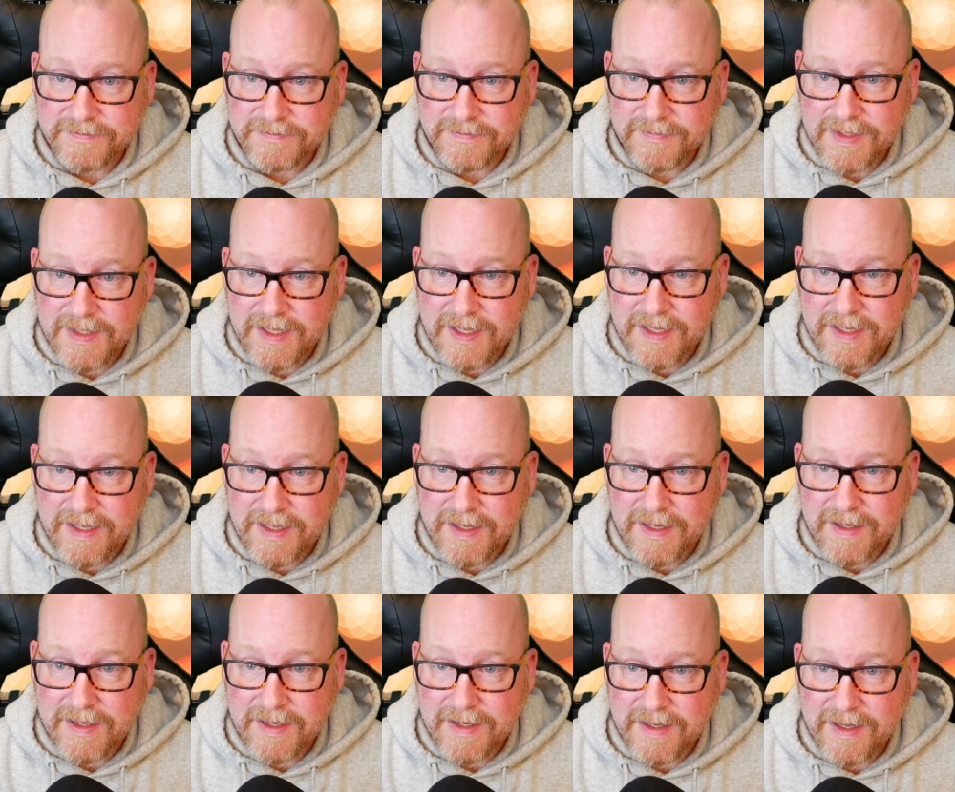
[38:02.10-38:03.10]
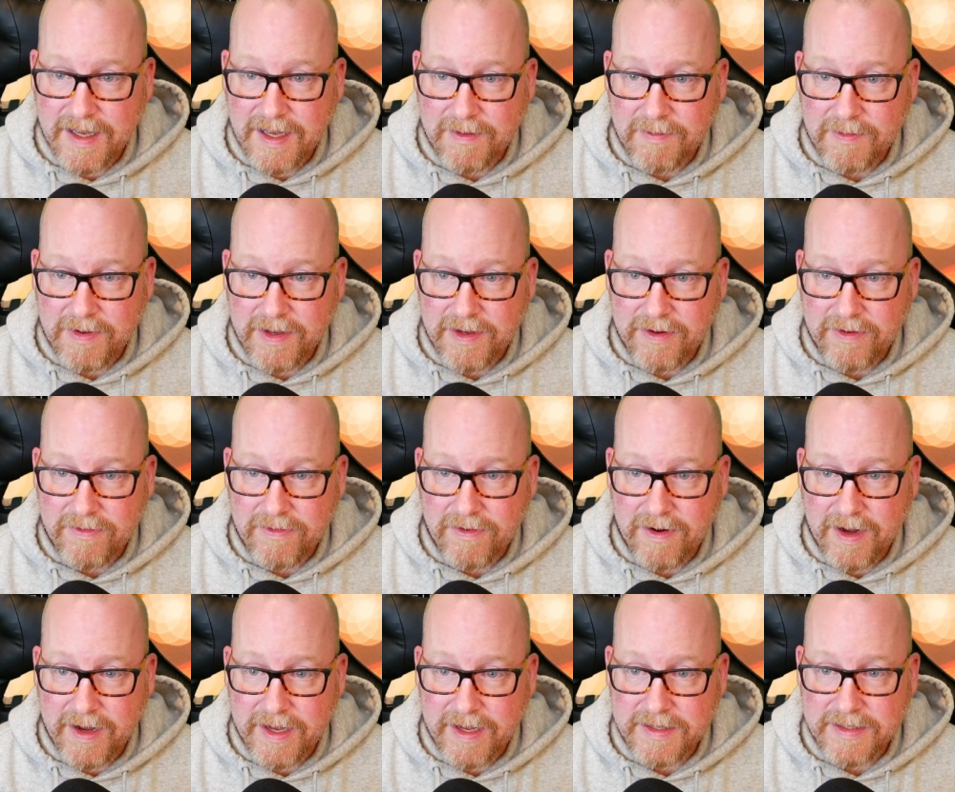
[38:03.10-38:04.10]
I'm going to
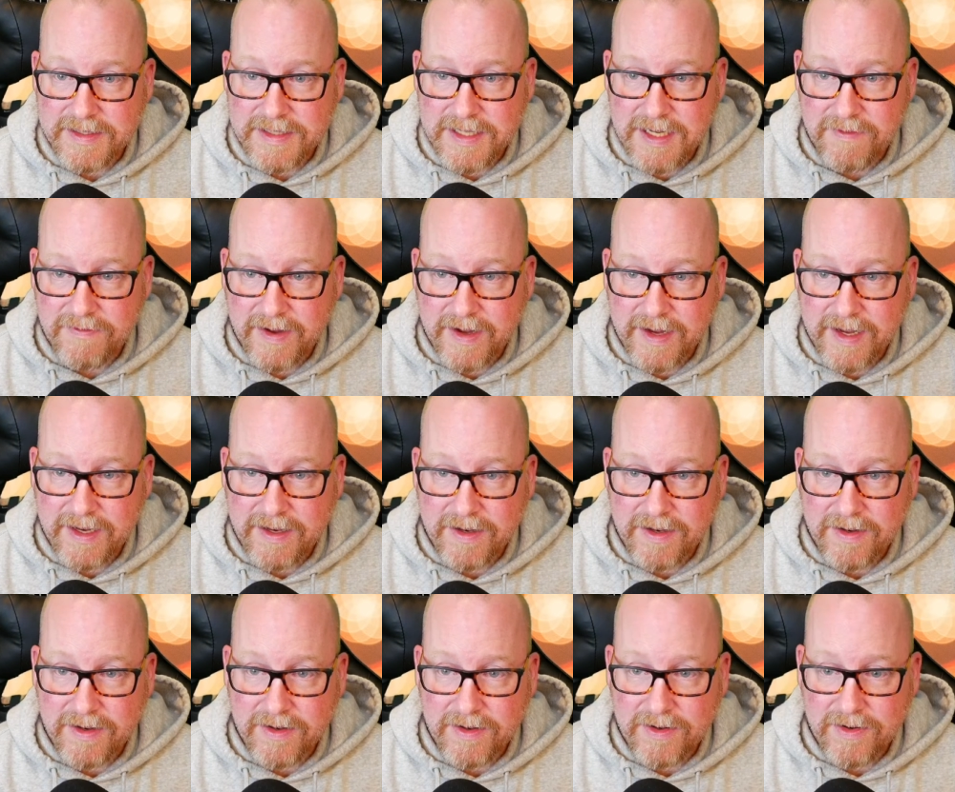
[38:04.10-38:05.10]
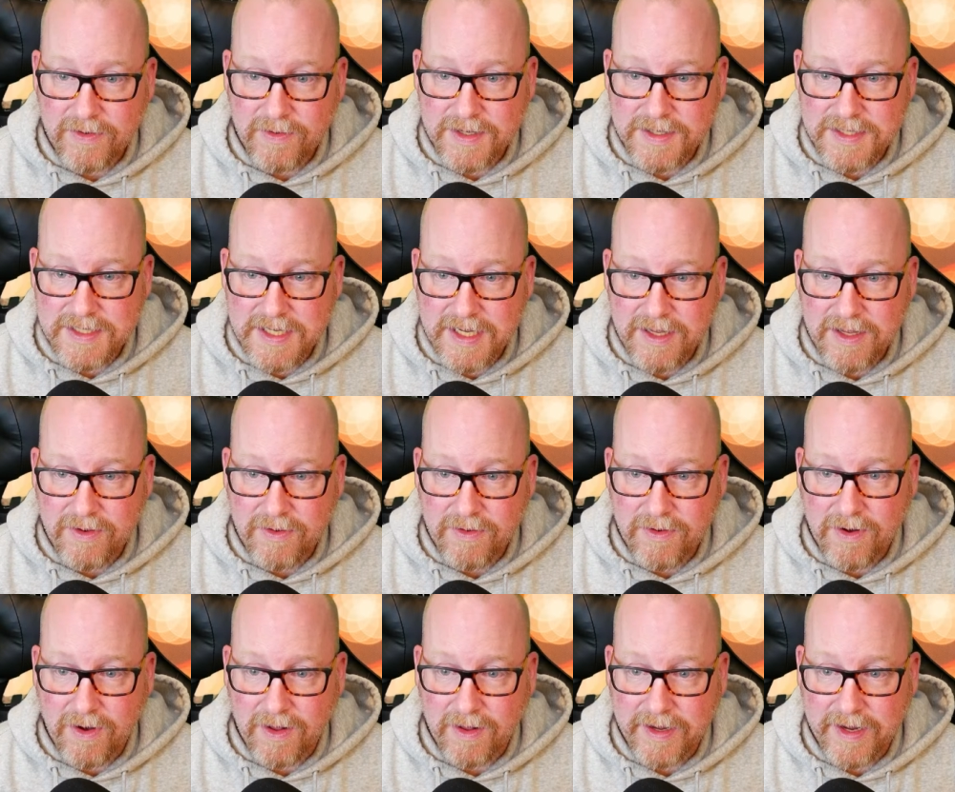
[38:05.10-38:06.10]
try and see if I can do a CQ
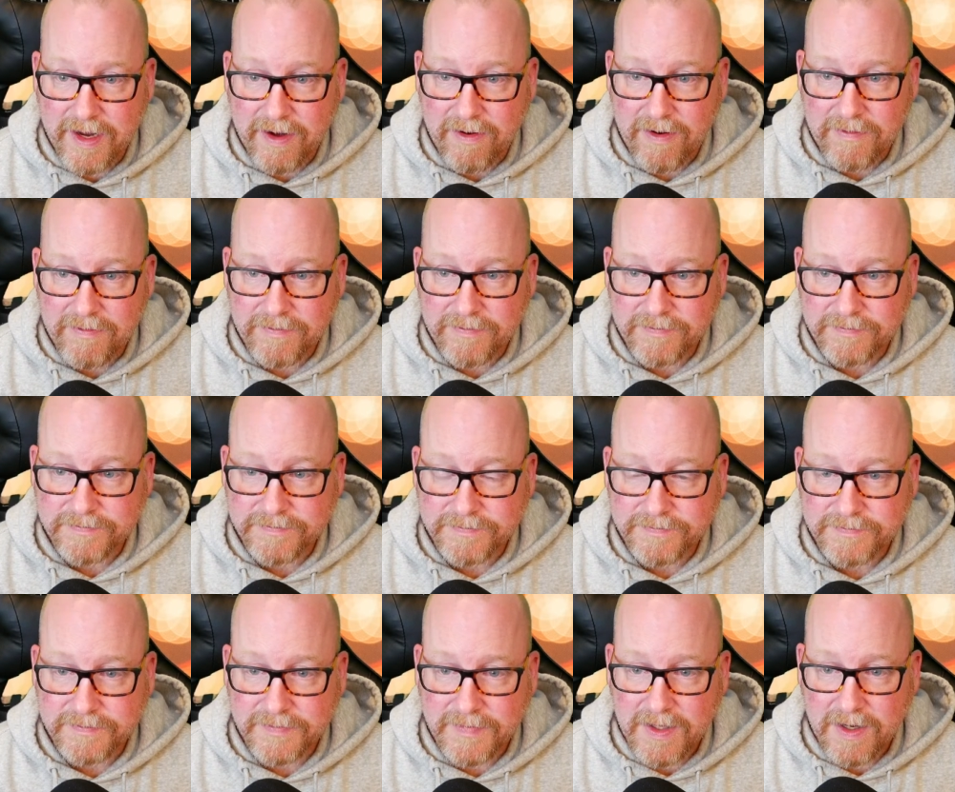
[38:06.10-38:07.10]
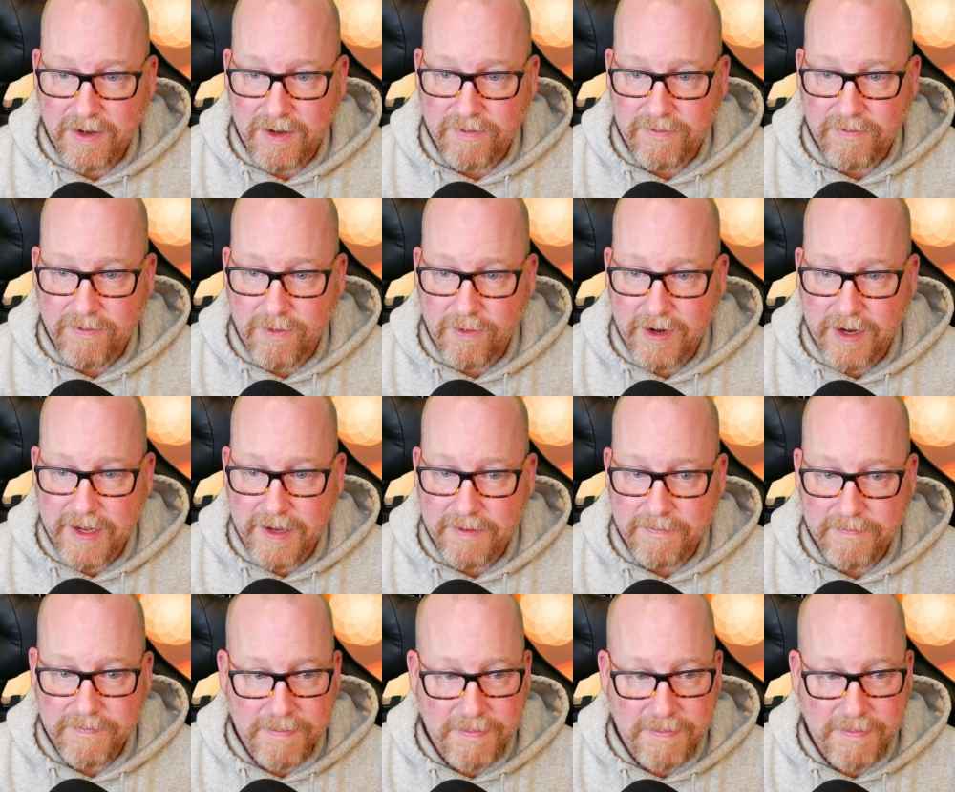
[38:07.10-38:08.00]
call here on 40.